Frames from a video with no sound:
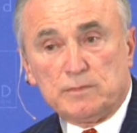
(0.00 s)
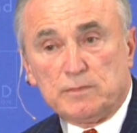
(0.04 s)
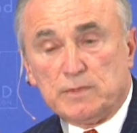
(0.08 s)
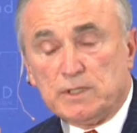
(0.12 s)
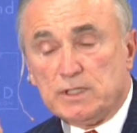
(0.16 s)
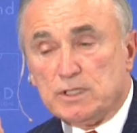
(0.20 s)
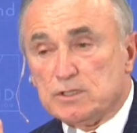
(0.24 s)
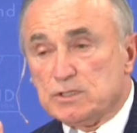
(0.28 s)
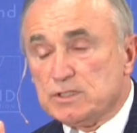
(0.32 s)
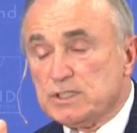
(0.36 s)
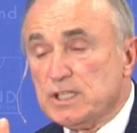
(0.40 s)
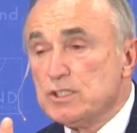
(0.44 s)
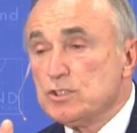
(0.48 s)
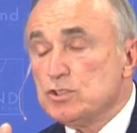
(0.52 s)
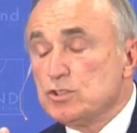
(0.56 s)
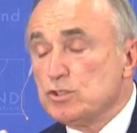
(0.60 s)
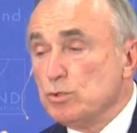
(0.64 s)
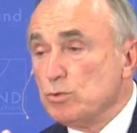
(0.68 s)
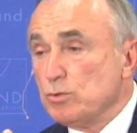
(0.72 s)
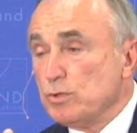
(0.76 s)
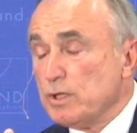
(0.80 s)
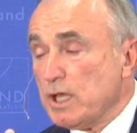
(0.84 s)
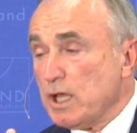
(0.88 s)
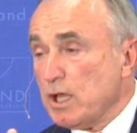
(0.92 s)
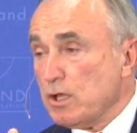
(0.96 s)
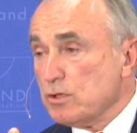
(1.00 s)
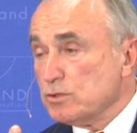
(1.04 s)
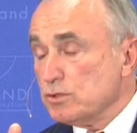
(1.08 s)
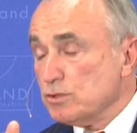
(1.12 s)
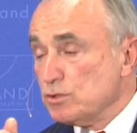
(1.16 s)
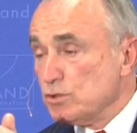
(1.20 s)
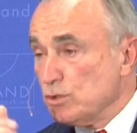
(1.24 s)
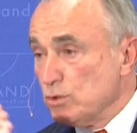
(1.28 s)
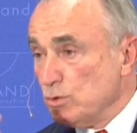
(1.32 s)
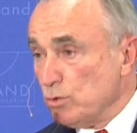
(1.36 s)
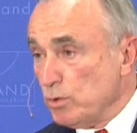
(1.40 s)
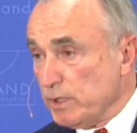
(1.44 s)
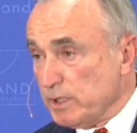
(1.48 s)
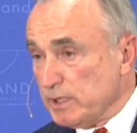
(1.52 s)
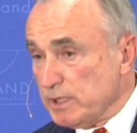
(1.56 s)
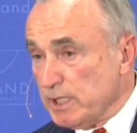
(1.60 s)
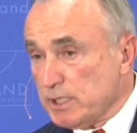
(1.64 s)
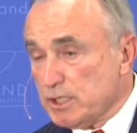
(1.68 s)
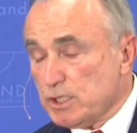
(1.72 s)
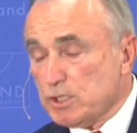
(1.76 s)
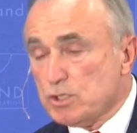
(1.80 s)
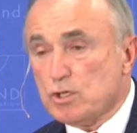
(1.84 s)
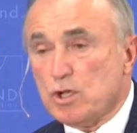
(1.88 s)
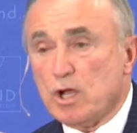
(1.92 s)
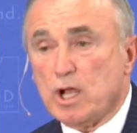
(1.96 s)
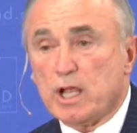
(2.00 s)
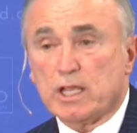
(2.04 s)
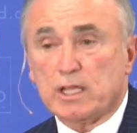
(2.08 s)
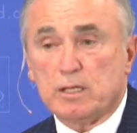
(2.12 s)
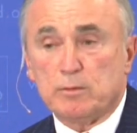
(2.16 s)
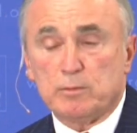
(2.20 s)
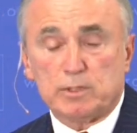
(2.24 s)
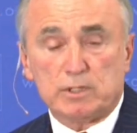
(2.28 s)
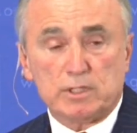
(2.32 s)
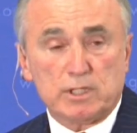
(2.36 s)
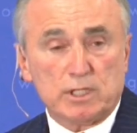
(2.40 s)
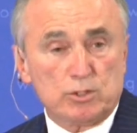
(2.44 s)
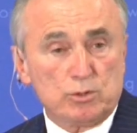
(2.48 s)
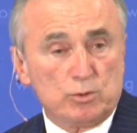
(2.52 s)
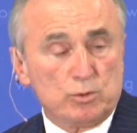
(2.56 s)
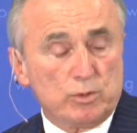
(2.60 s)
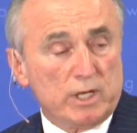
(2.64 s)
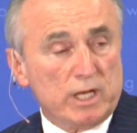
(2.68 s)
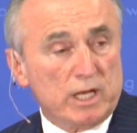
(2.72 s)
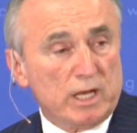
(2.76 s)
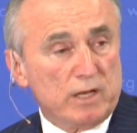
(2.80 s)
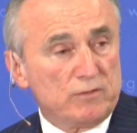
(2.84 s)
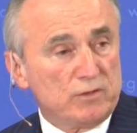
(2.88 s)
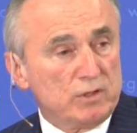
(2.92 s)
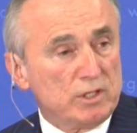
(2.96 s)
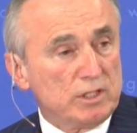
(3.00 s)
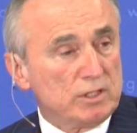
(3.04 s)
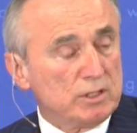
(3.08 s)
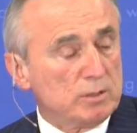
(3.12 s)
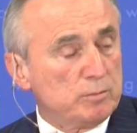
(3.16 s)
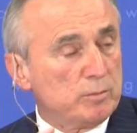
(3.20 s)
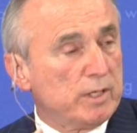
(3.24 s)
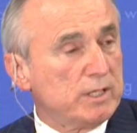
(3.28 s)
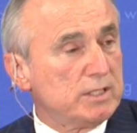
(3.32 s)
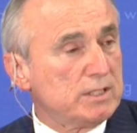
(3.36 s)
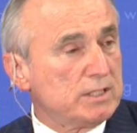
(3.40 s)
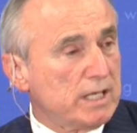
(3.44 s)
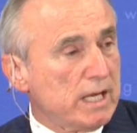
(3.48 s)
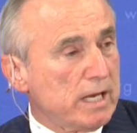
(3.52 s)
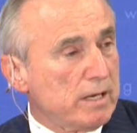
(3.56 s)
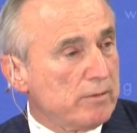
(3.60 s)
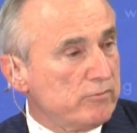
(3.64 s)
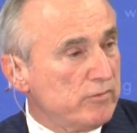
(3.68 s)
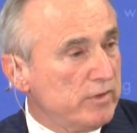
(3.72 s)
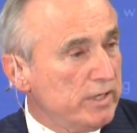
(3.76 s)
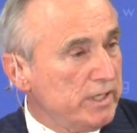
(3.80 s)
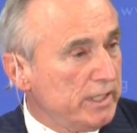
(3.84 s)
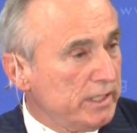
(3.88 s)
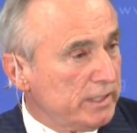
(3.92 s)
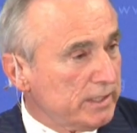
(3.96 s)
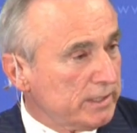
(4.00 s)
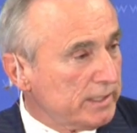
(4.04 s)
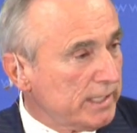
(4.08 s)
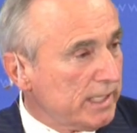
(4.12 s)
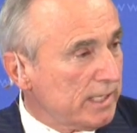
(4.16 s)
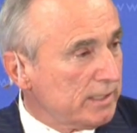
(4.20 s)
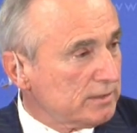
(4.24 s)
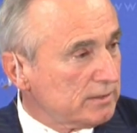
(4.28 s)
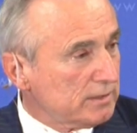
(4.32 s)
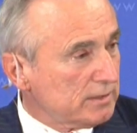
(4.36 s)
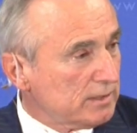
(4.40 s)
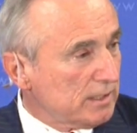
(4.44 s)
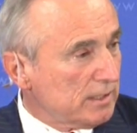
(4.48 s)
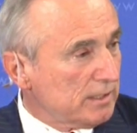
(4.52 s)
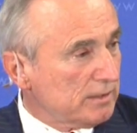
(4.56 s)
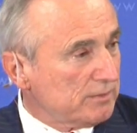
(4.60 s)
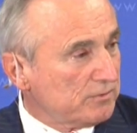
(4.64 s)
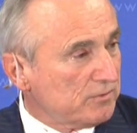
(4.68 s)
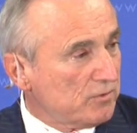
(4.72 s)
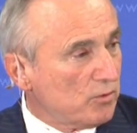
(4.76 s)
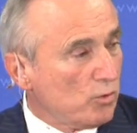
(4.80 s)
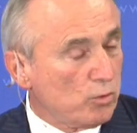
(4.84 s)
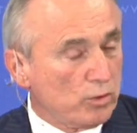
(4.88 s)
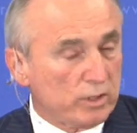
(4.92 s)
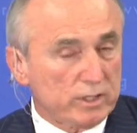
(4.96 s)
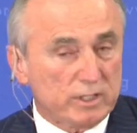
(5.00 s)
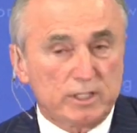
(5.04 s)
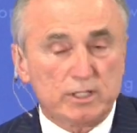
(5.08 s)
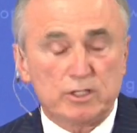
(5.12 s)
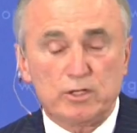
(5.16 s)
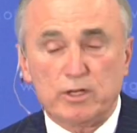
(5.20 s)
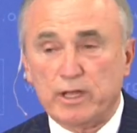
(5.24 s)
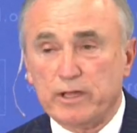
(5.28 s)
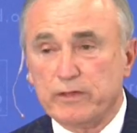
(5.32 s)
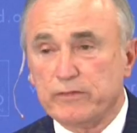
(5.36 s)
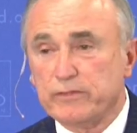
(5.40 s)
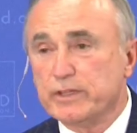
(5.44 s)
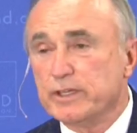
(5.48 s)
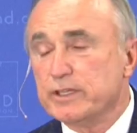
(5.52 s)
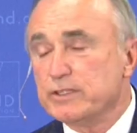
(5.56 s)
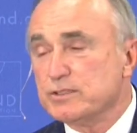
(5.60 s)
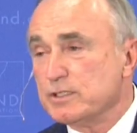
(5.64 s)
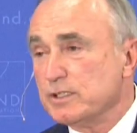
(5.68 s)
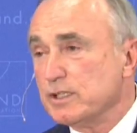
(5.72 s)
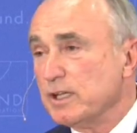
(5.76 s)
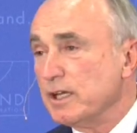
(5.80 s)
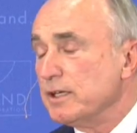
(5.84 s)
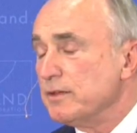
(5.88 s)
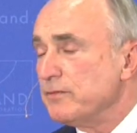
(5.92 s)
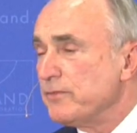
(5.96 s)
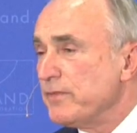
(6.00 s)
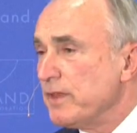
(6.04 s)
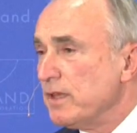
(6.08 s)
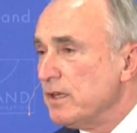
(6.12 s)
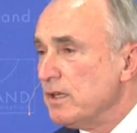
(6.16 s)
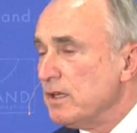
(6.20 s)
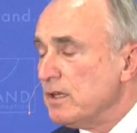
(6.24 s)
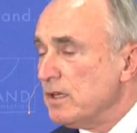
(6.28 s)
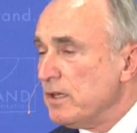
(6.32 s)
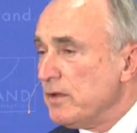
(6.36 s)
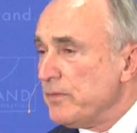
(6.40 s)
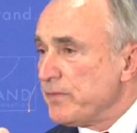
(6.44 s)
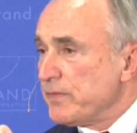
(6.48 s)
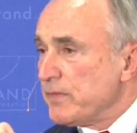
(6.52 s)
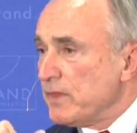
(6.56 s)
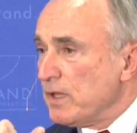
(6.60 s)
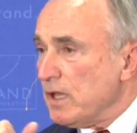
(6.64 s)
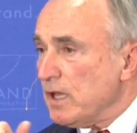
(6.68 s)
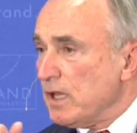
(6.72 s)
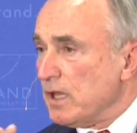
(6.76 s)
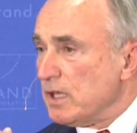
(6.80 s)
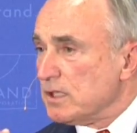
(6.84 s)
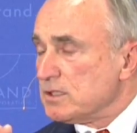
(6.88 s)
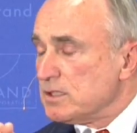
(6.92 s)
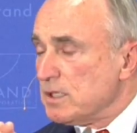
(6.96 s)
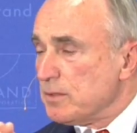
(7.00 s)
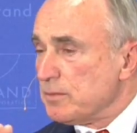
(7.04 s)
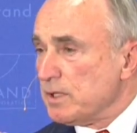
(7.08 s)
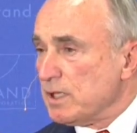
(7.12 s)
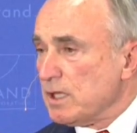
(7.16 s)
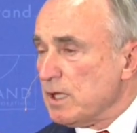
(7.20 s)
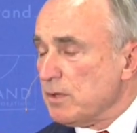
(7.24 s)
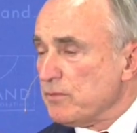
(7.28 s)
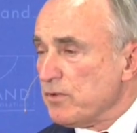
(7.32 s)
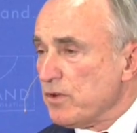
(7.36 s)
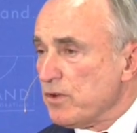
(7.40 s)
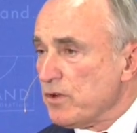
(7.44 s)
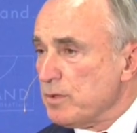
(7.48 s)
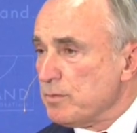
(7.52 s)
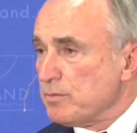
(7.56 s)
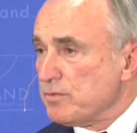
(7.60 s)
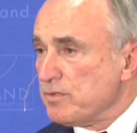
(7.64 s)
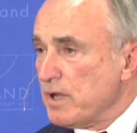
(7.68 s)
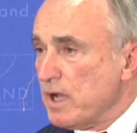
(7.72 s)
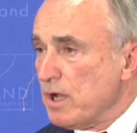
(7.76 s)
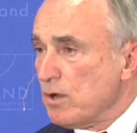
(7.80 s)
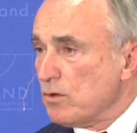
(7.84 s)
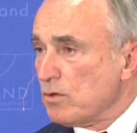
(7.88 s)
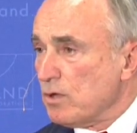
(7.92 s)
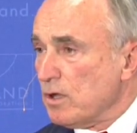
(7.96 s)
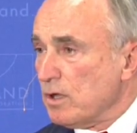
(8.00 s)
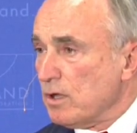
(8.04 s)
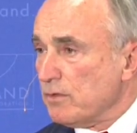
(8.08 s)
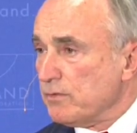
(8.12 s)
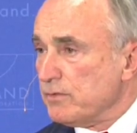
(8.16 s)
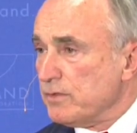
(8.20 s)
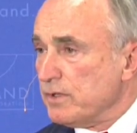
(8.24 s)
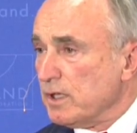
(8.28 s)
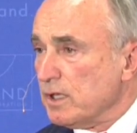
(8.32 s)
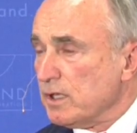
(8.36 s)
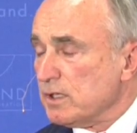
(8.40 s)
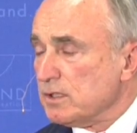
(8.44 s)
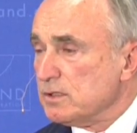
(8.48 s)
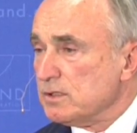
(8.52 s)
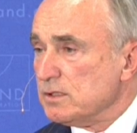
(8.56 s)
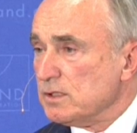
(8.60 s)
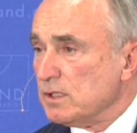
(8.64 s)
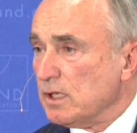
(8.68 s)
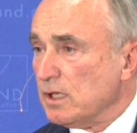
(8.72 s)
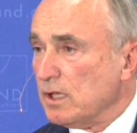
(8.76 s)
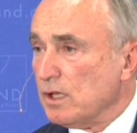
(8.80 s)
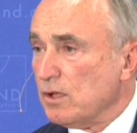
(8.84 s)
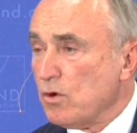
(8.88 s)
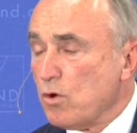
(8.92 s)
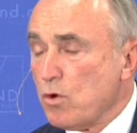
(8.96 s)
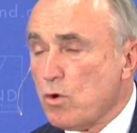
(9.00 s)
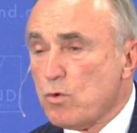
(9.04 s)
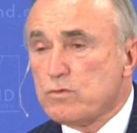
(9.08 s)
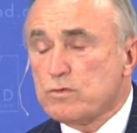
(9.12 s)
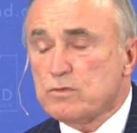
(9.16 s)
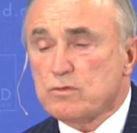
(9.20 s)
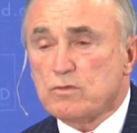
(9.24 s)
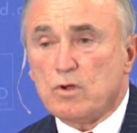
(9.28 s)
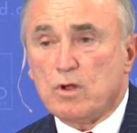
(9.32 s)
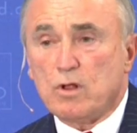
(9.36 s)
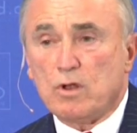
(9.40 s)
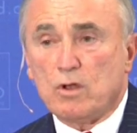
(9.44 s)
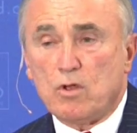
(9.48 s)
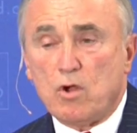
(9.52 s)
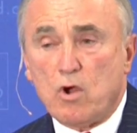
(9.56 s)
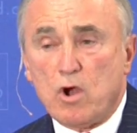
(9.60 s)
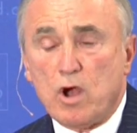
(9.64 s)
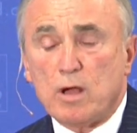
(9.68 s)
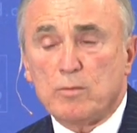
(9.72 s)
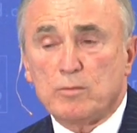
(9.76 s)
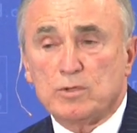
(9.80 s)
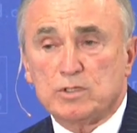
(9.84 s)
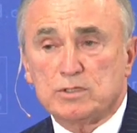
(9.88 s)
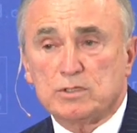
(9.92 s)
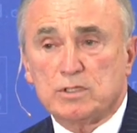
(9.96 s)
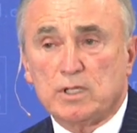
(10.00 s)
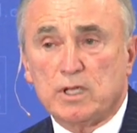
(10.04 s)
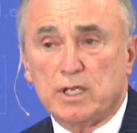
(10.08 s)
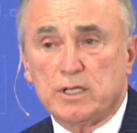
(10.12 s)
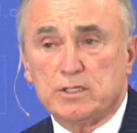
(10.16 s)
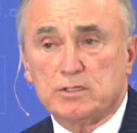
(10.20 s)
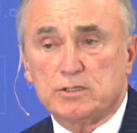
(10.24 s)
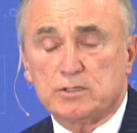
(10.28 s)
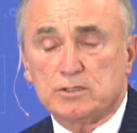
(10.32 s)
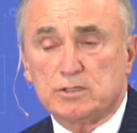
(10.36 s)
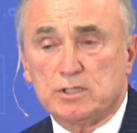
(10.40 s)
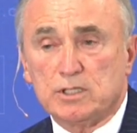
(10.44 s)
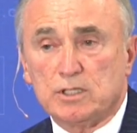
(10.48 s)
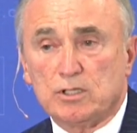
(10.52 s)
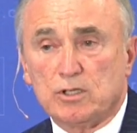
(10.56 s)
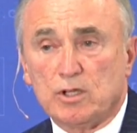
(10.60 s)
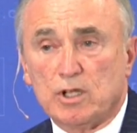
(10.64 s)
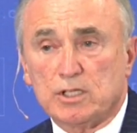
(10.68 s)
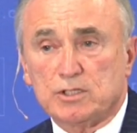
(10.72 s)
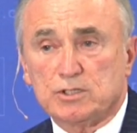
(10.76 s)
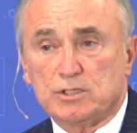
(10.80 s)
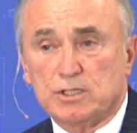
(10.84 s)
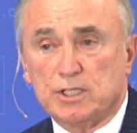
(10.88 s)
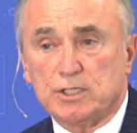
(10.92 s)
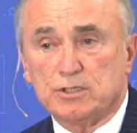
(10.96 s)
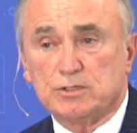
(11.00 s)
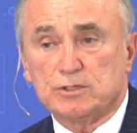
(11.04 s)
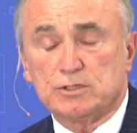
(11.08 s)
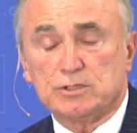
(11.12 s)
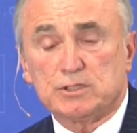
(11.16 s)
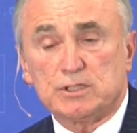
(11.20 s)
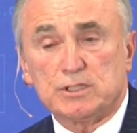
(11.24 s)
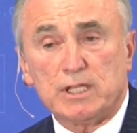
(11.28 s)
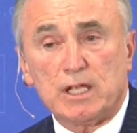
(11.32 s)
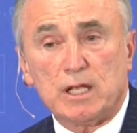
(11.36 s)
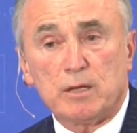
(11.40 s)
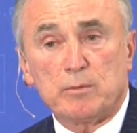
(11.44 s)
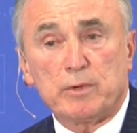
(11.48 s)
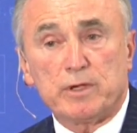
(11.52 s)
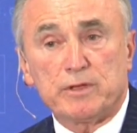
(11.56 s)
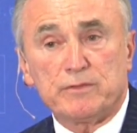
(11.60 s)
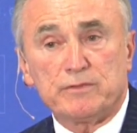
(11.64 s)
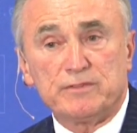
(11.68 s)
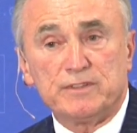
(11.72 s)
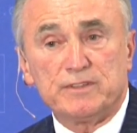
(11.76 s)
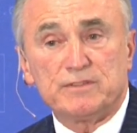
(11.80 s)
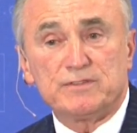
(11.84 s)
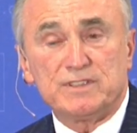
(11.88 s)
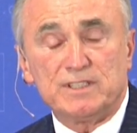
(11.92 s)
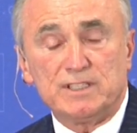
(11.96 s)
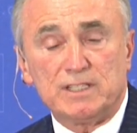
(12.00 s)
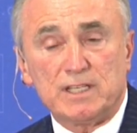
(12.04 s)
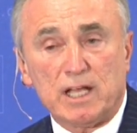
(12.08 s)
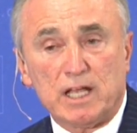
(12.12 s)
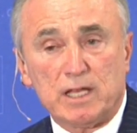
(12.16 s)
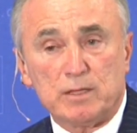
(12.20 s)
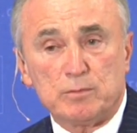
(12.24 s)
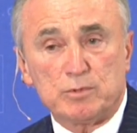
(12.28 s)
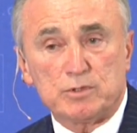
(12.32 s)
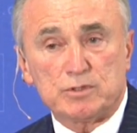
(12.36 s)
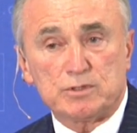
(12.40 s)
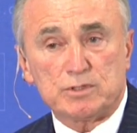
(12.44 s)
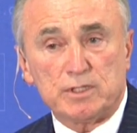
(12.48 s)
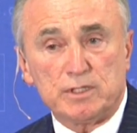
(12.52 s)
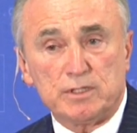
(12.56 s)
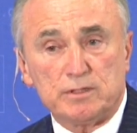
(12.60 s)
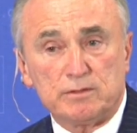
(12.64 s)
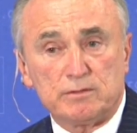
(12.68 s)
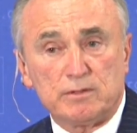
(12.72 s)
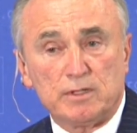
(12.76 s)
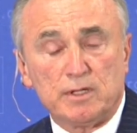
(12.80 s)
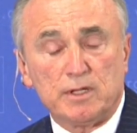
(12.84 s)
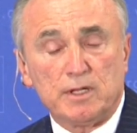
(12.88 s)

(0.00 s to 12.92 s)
Because since 2002, and another document that you have, you got your bedtime reading in that folder that you have there tonight, something I'm very proud of, that overall homicides in the city of Los Angeles are down by 59%,